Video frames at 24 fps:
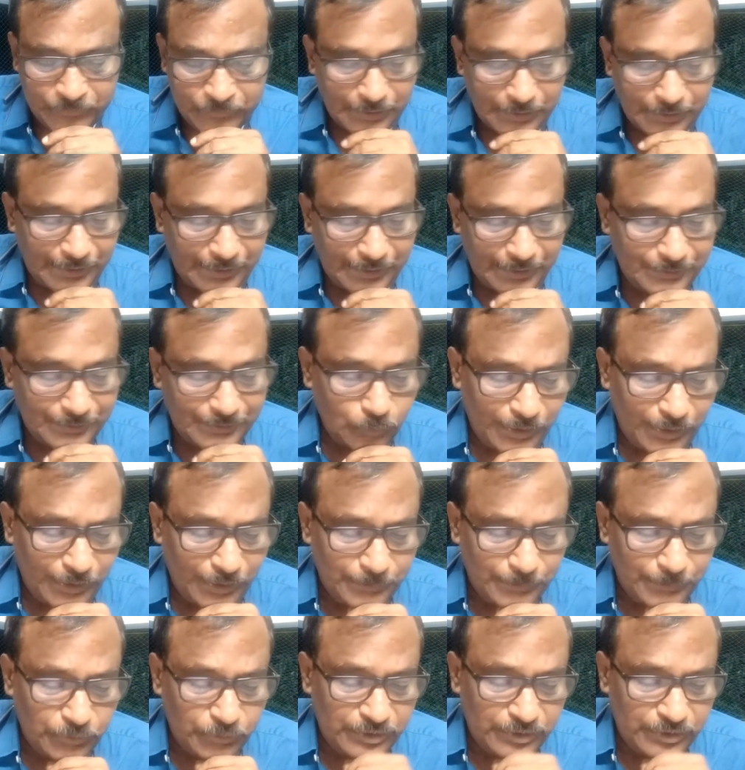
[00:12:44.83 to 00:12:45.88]
and the wife
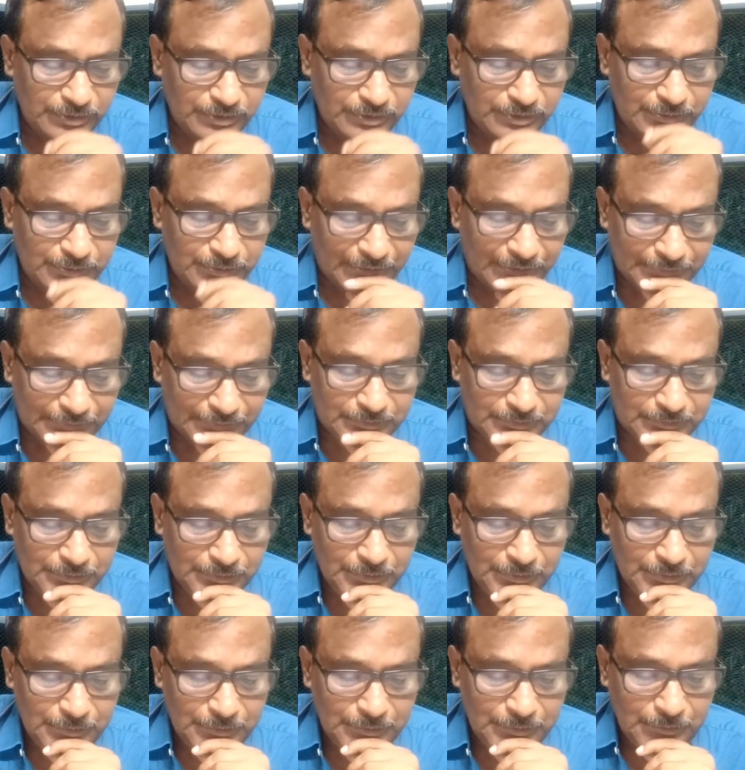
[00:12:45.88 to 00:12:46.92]
who is in health
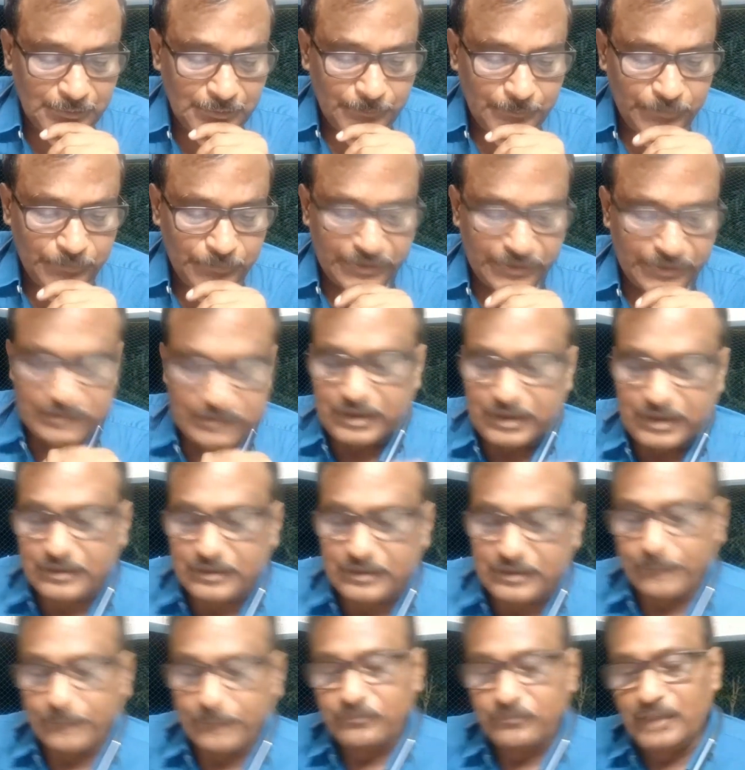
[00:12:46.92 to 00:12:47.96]

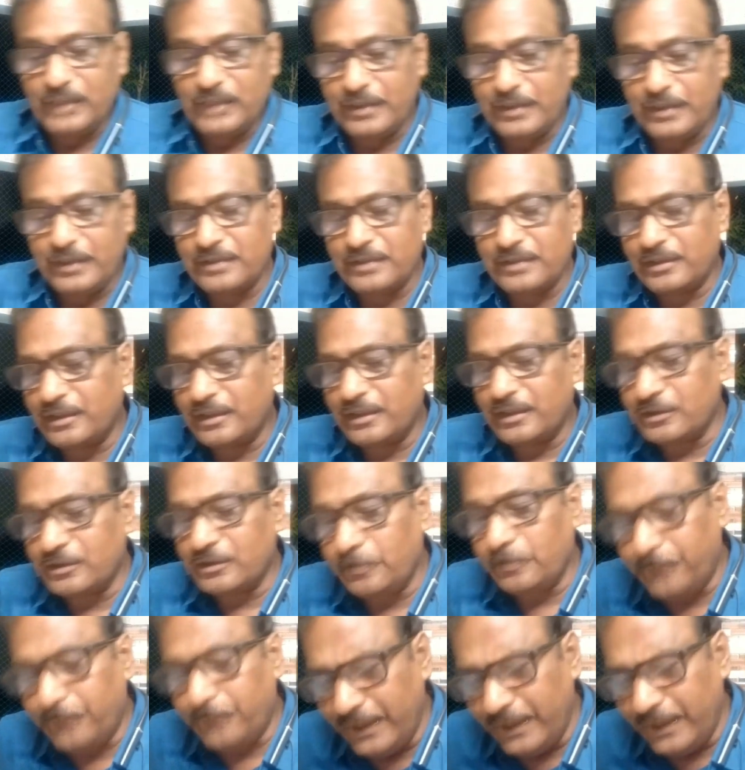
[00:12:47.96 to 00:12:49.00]
predeceased. That is, in case
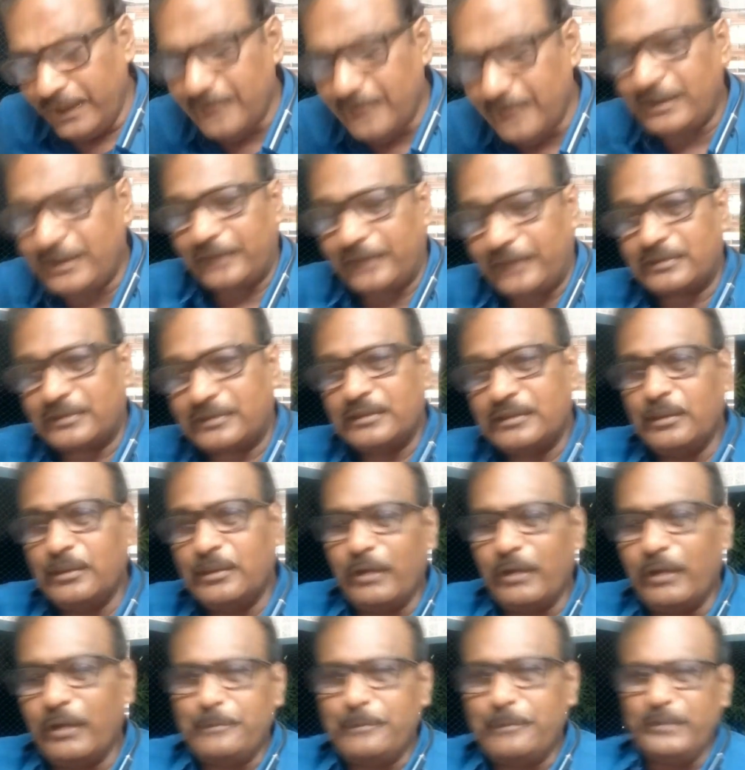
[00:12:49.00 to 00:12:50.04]
of predeceased, the
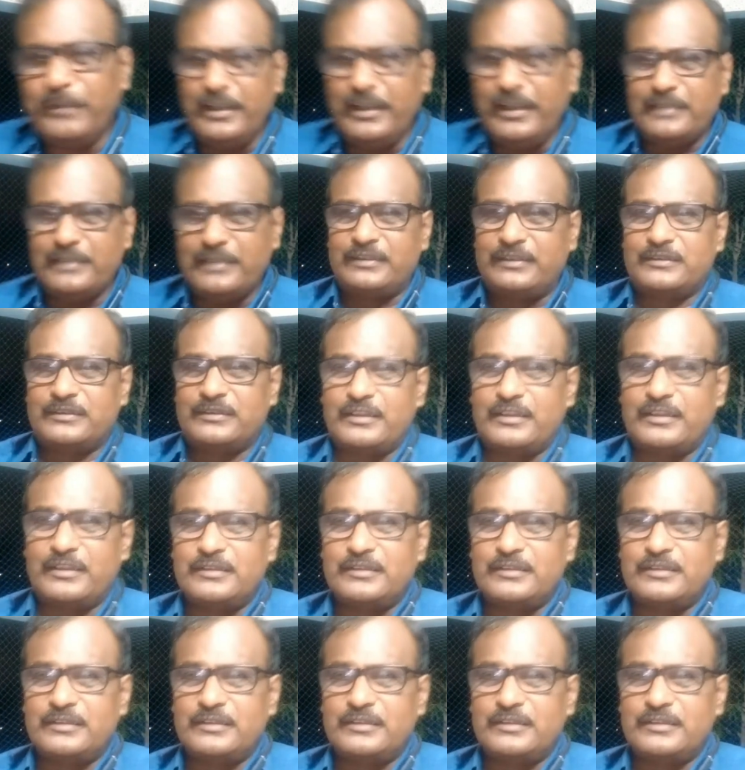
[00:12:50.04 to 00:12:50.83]
wife predeceases.